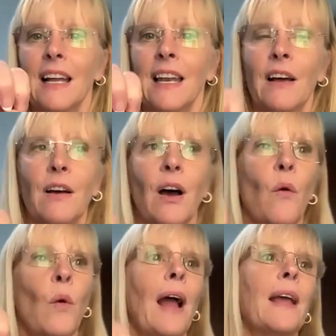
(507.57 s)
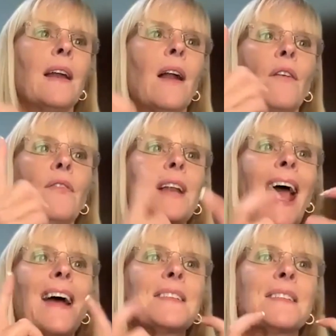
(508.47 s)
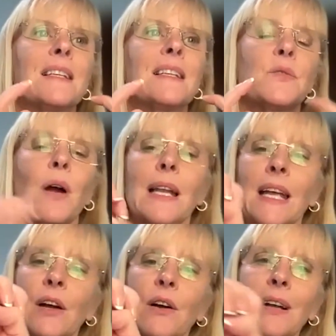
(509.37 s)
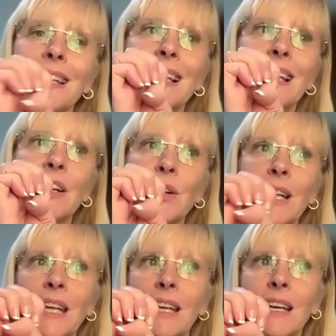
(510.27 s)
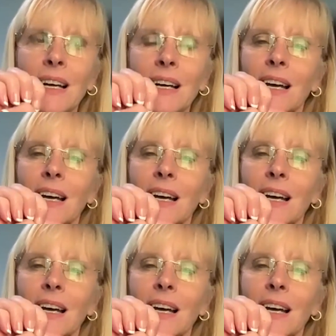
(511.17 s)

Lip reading: Now, I get often asked this right here, the letter E,